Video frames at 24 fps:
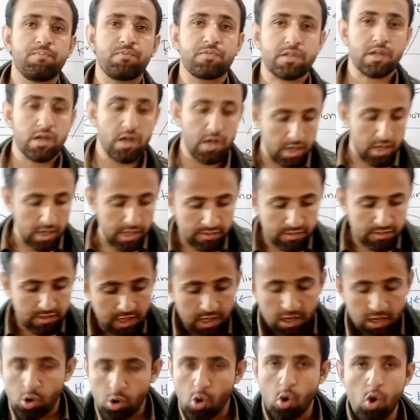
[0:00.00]

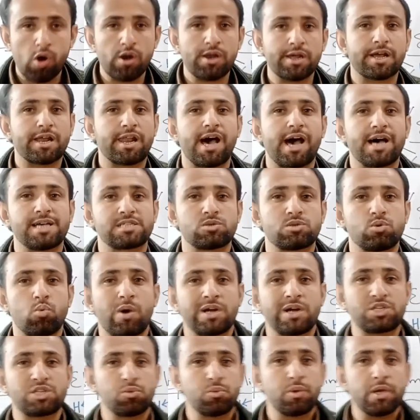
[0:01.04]
the whole class.
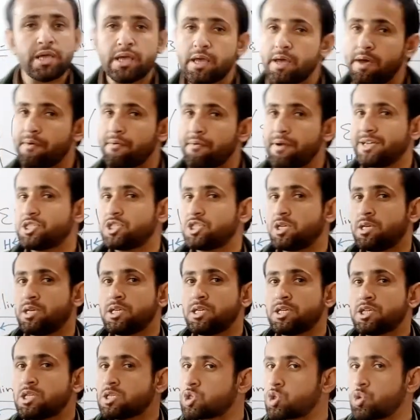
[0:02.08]
What we read
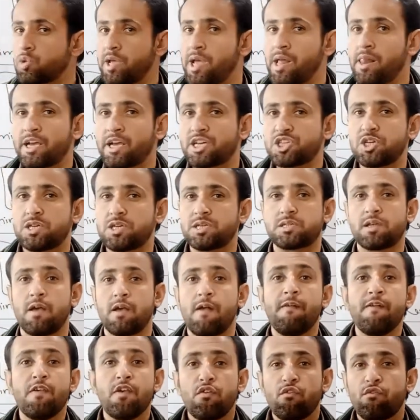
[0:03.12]
in today's lectures,
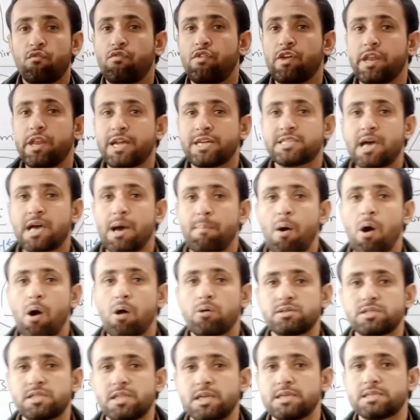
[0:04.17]
we read
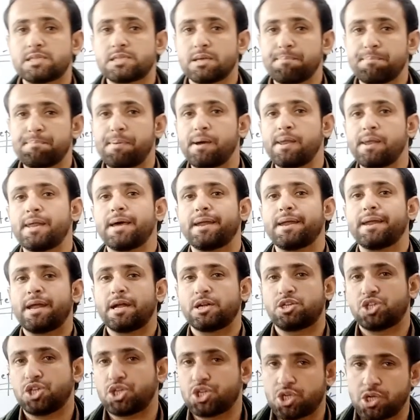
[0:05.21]
about the simple
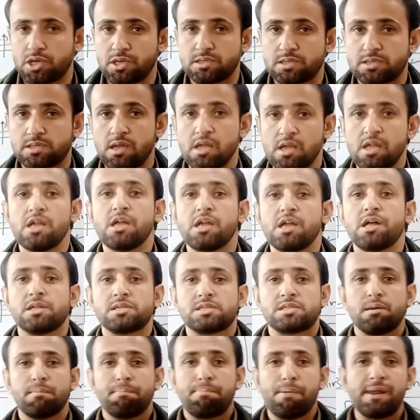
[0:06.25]
nitrations.
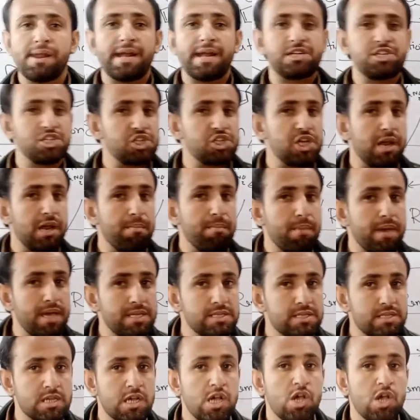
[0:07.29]
Simple nitration
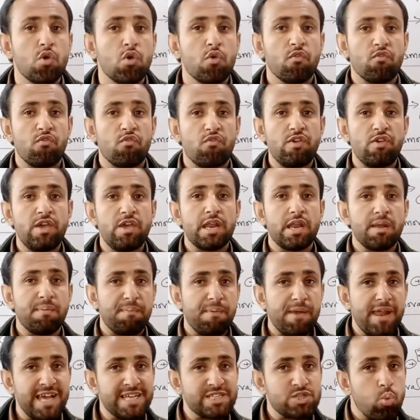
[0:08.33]
means we
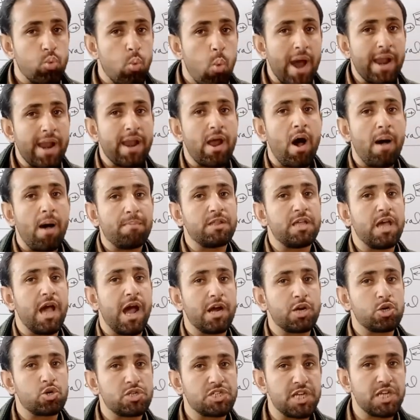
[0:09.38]
replace one of the
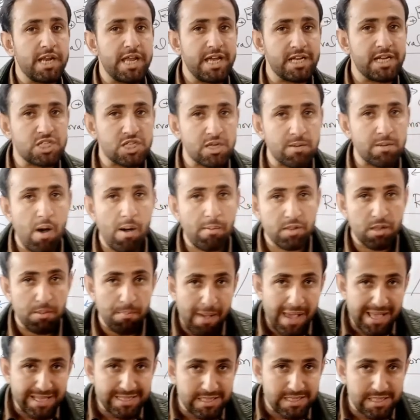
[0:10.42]
hydrogen atom of the
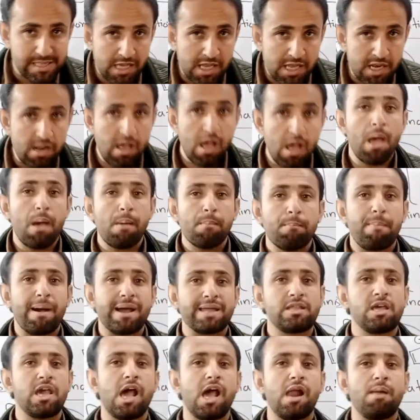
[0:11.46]
benzene by
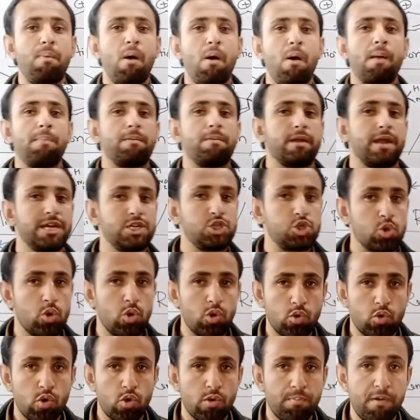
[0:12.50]
the help of nitro
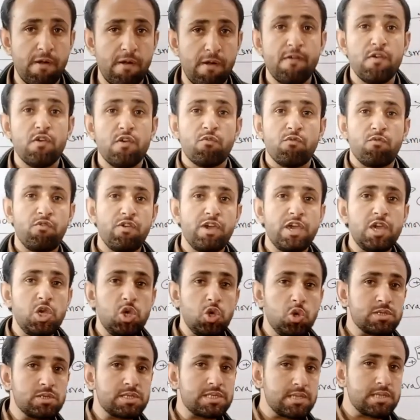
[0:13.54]
group. We
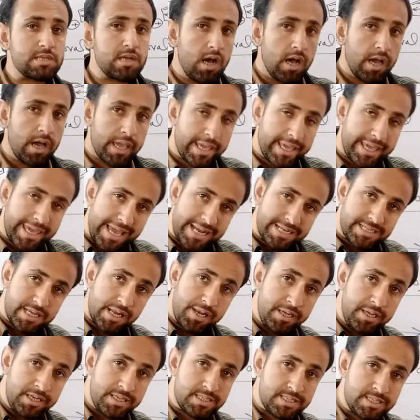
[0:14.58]
use a
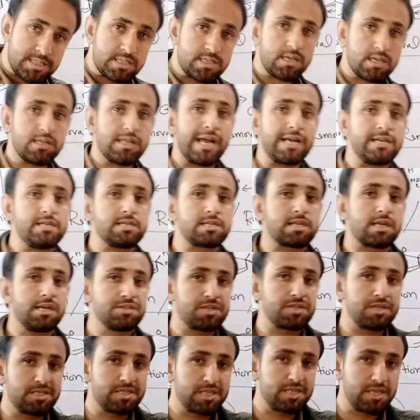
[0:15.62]
catalyst, that is
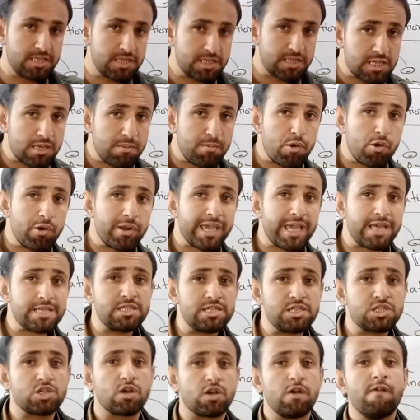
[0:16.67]
concentrated sulfuric
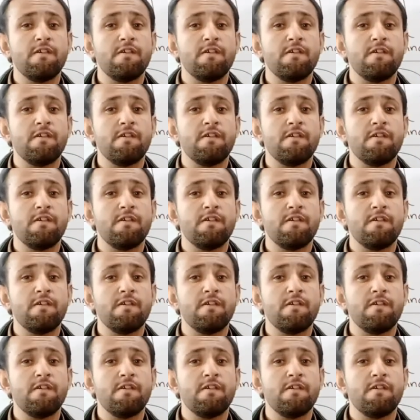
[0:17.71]
acid.